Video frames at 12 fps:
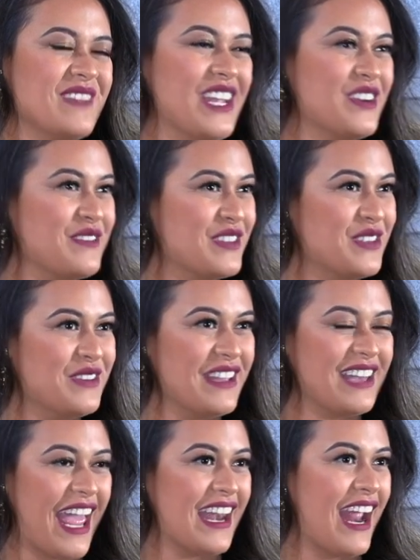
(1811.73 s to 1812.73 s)
interview,
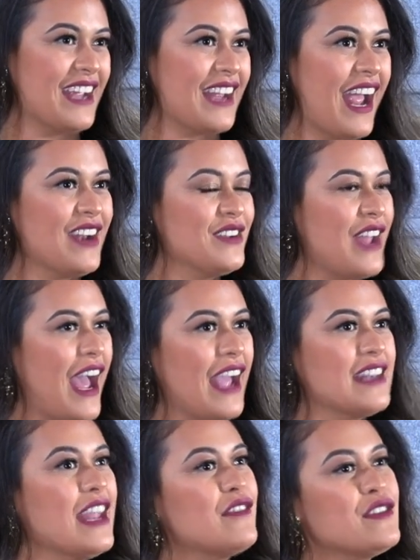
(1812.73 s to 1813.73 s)
and
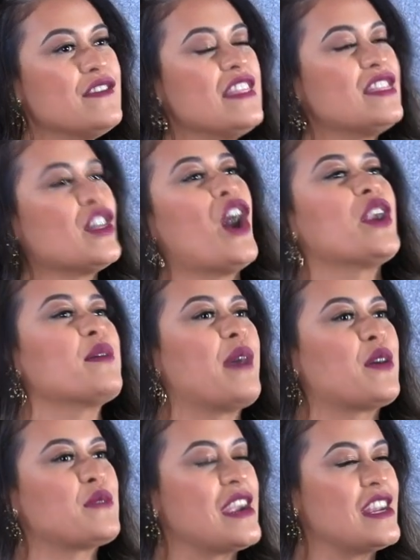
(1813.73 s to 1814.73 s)
I never even thought
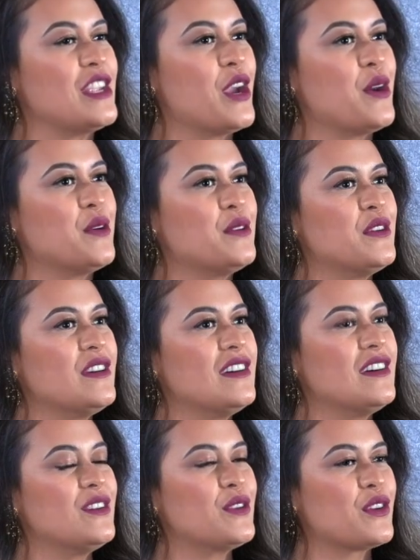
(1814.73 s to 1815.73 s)
about radio
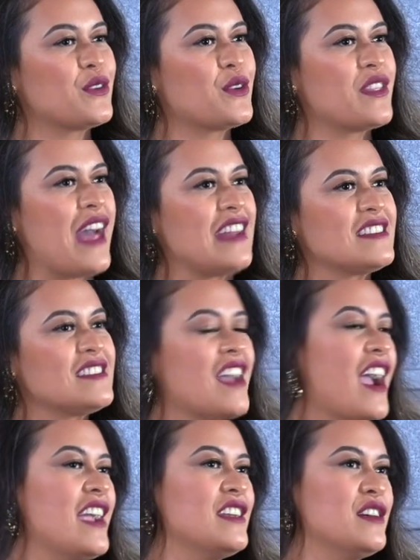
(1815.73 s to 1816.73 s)
or that
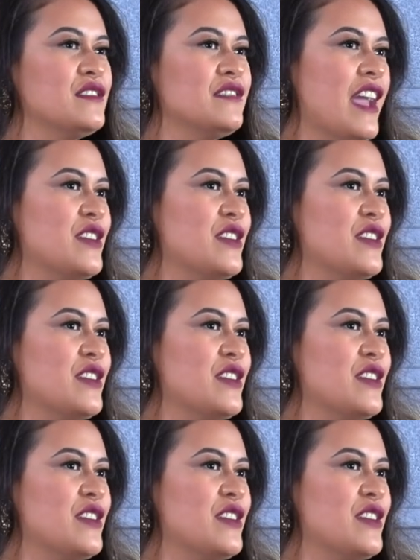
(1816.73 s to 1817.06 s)
side of